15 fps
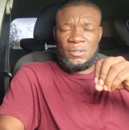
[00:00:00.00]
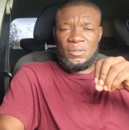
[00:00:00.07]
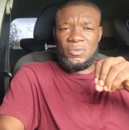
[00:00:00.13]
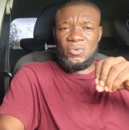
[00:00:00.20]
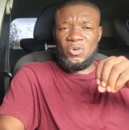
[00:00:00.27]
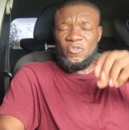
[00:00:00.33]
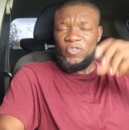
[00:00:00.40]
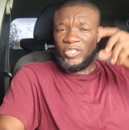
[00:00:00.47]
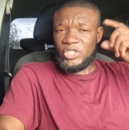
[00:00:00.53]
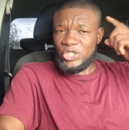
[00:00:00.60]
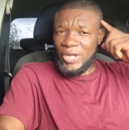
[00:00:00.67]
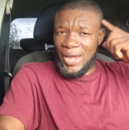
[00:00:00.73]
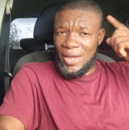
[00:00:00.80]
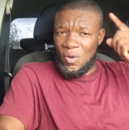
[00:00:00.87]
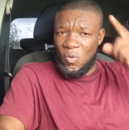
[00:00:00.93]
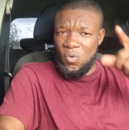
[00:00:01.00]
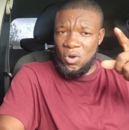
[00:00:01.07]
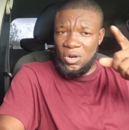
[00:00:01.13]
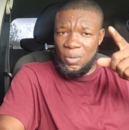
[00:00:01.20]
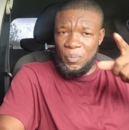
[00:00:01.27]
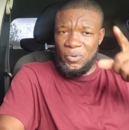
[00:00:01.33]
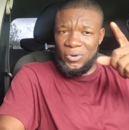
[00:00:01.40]
if fi try
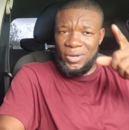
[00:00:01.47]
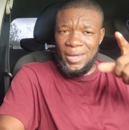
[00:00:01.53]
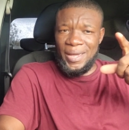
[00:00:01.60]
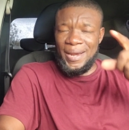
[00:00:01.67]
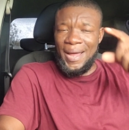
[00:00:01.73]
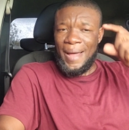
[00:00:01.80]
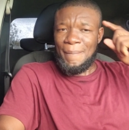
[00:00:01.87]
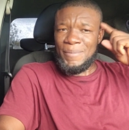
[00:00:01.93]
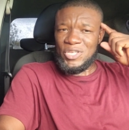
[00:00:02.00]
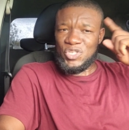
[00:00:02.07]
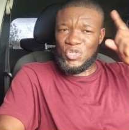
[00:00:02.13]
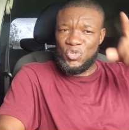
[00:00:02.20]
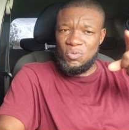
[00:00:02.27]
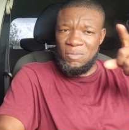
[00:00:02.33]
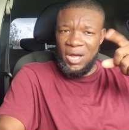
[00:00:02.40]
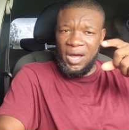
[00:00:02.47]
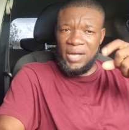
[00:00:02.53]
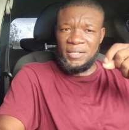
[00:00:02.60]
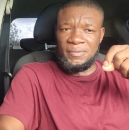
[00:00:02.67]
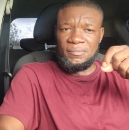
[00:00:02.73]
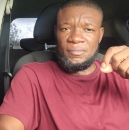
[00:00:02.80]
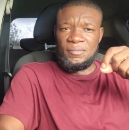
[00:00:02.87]
hold up on your head and be smart.